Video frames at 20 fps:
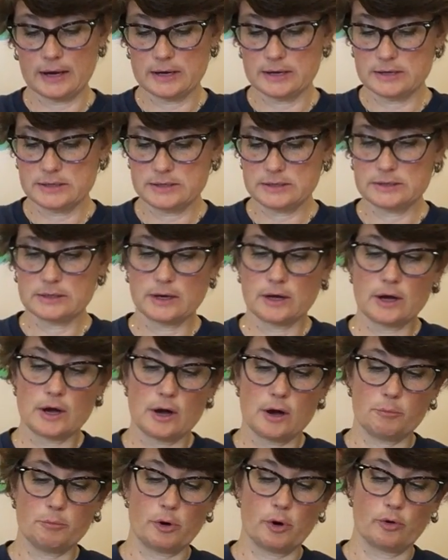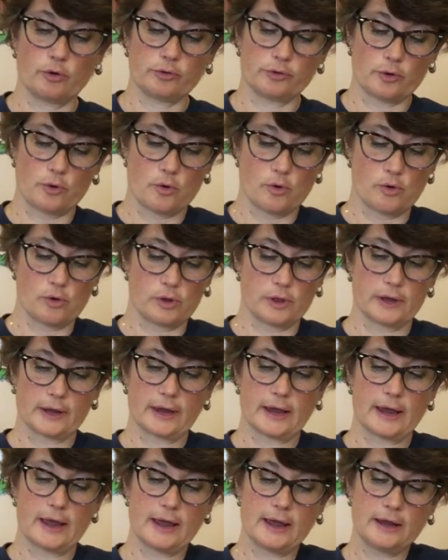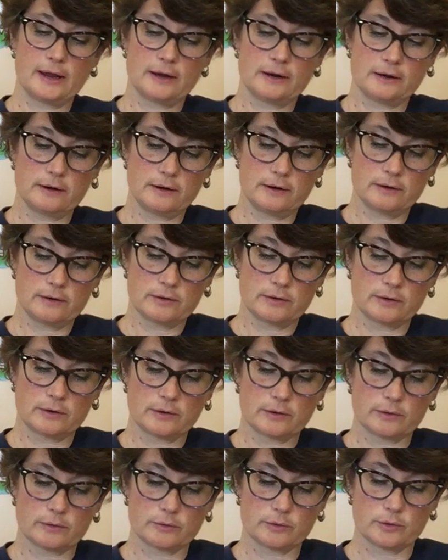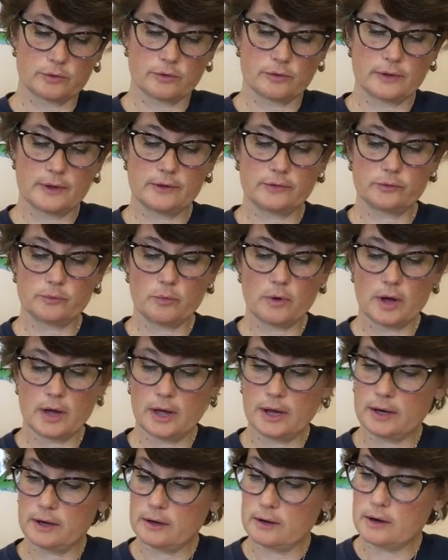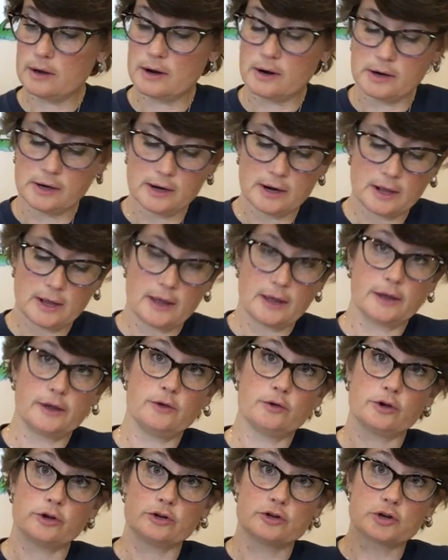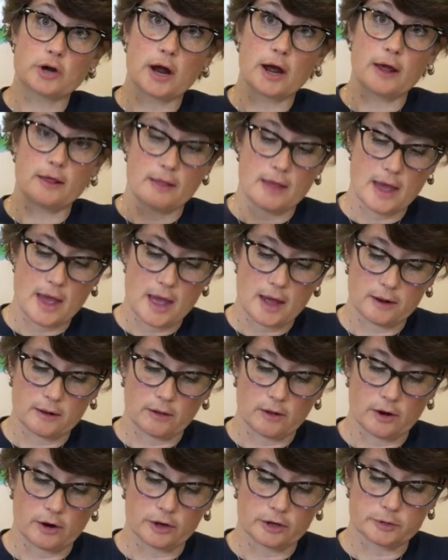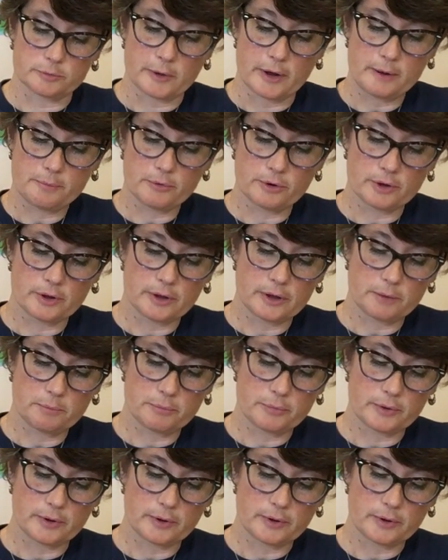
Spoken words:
And poke the hole again through this one. You could try that large paper clip.